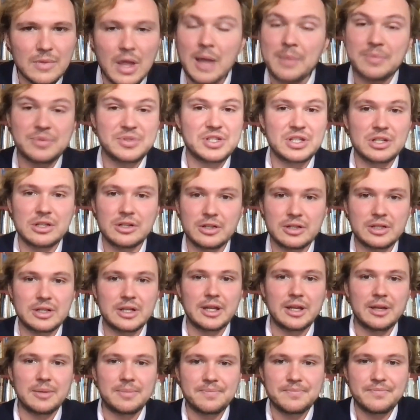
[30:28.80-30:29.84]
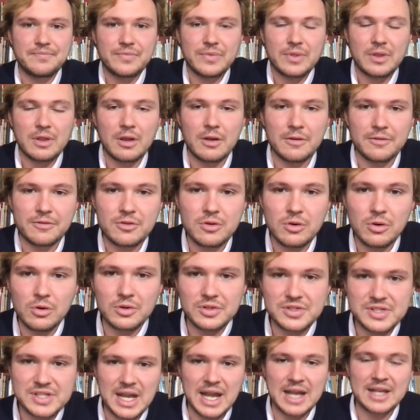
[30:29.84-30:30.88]
Absolutely. Of
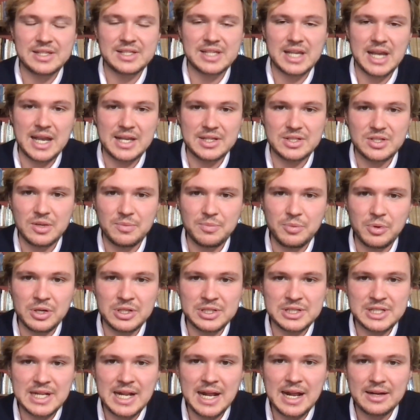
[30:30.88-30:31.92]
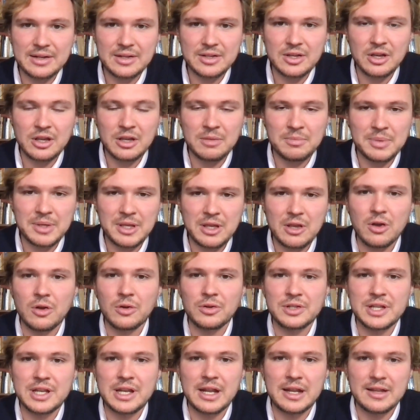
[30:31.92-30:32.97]
course, as you pointed out, going
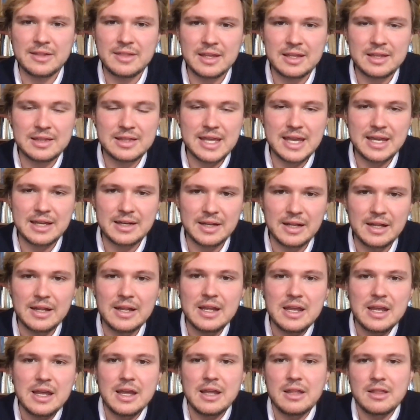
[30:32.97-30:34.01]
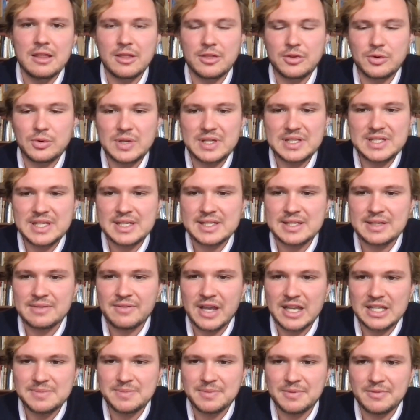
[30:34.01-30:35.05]
beyond, and I think that the Three Seas
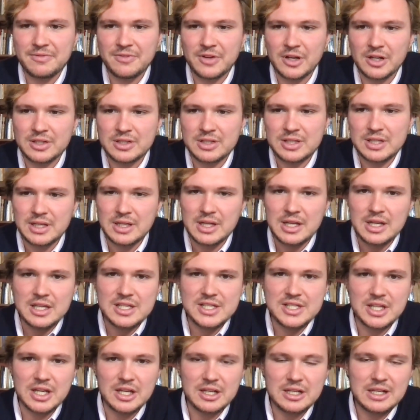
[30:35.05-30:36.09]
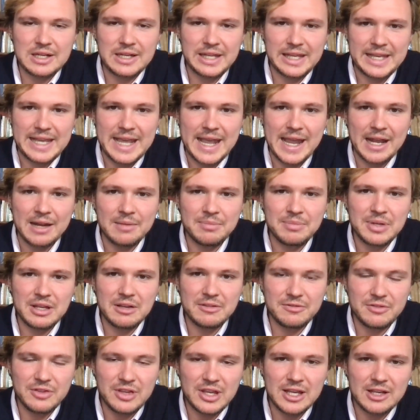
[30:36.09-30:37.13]
Investment Fund certainly can be a
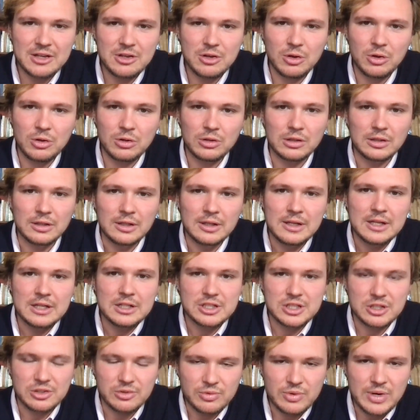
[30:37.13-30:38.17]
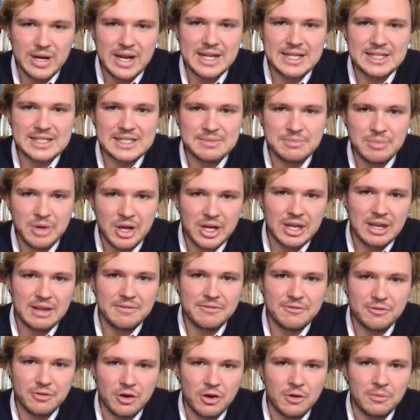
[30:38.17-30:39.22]
vehicle to raise money
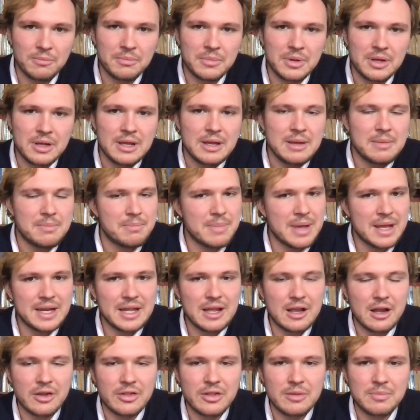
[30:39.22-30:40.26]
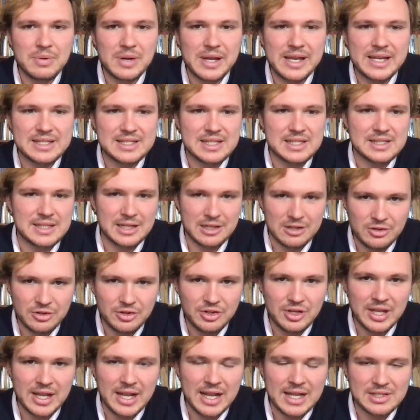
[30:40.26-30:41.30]
from many other places,
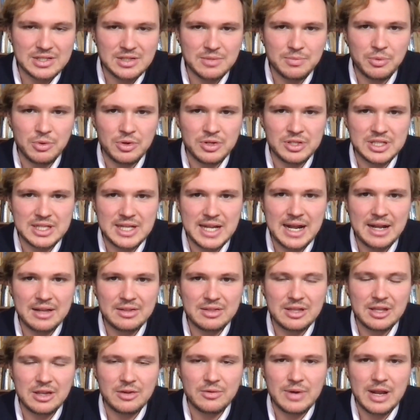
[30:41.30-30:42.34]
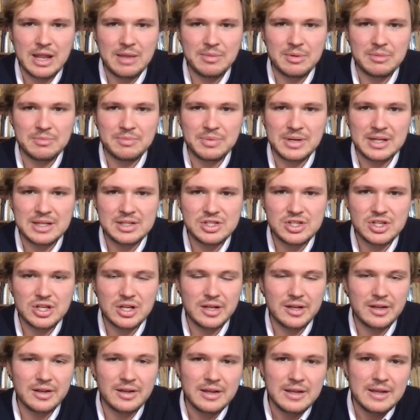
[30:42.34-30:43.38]
including, as you pointed out, the Arabian
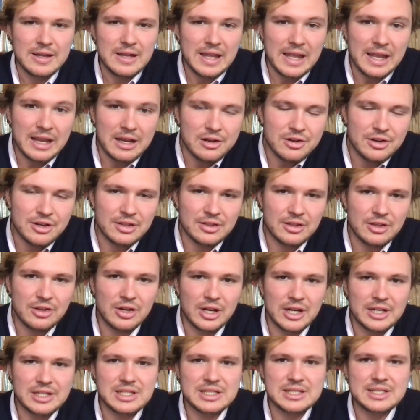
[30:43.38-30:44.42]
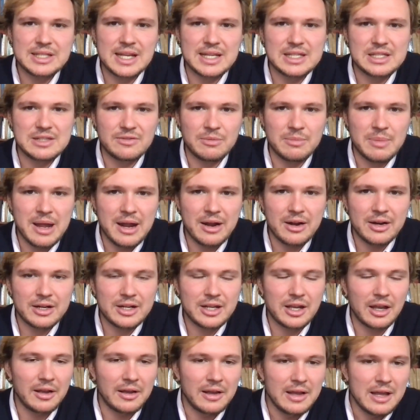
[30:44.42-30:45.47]
Peninsula, including the United States of
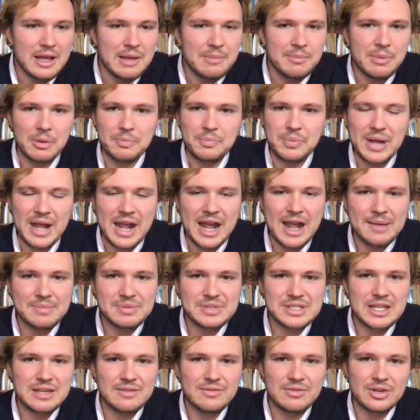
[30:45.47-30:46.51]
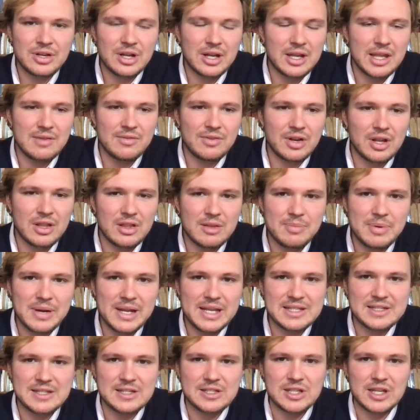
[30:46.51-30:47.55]
America, but perhaps even other
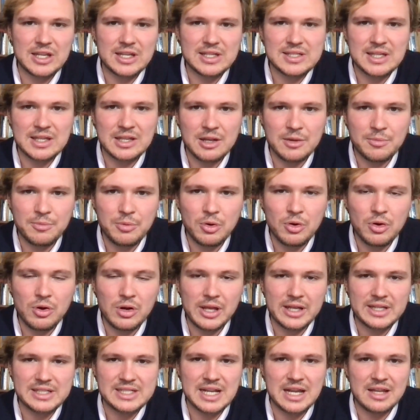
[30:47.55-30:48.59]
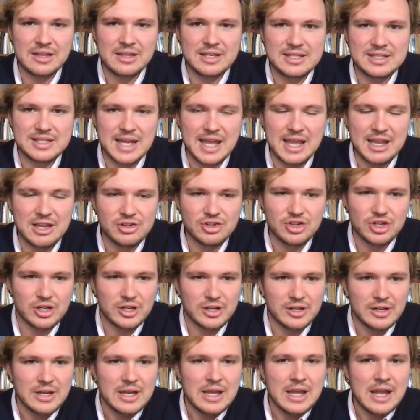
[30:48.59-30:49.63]
places like Singapore, like Southeast Asia.
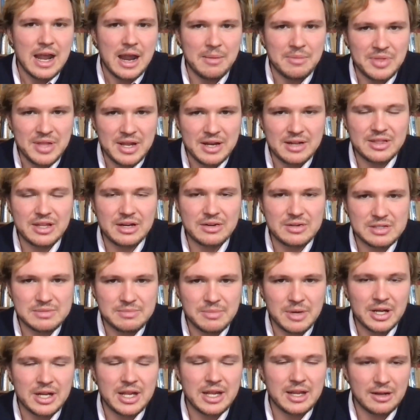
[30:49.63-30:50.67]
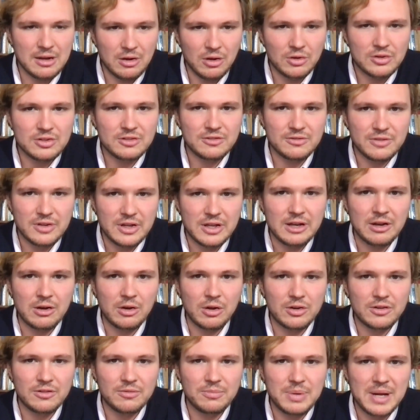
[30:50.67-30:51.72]
I mean, there is money in a lot
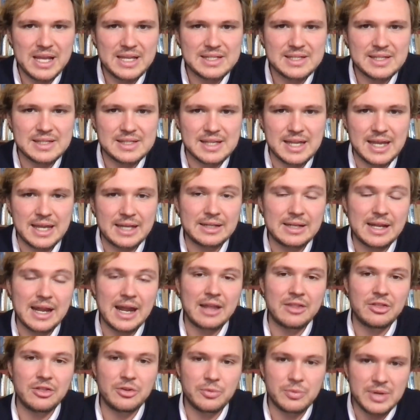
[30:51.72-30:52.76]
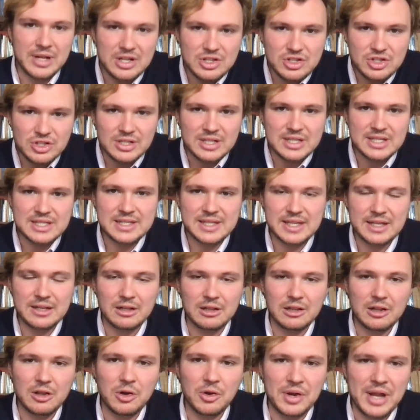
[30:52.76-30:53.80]
of places, and the region is
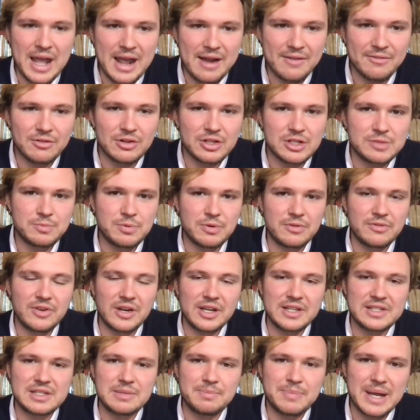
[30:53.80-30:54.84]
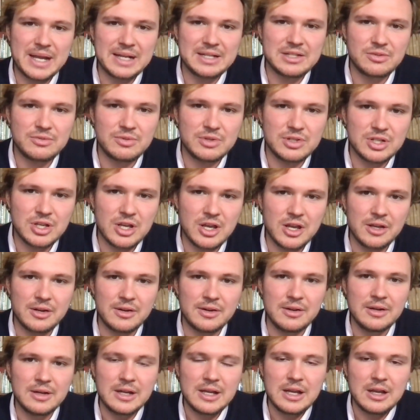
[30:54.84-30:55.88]
still, on average, provides a better return
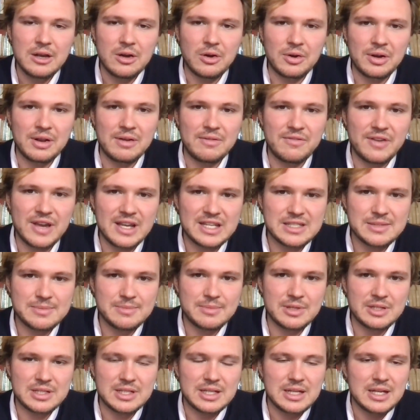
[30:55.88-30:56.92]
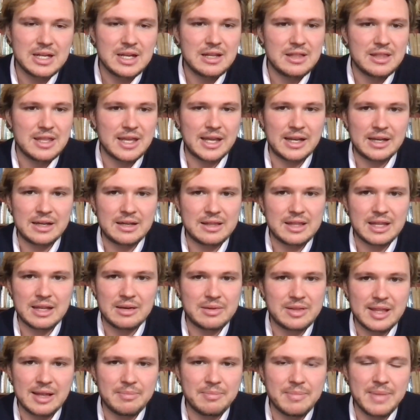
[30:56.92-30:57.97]
on investment than
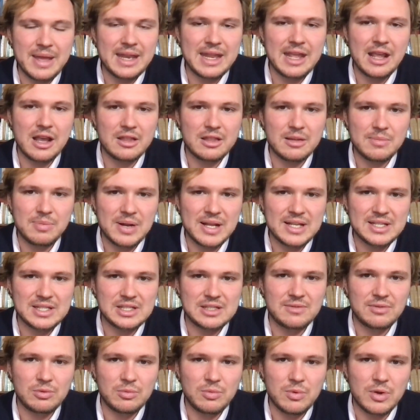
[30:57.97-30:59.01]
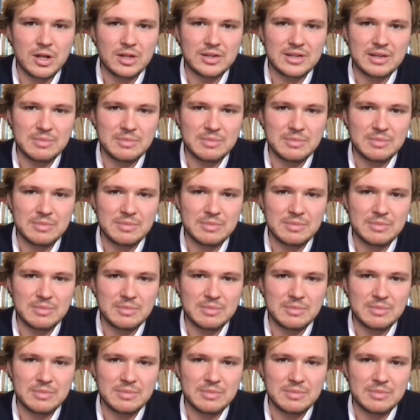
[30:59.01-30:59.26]
many other places of the world.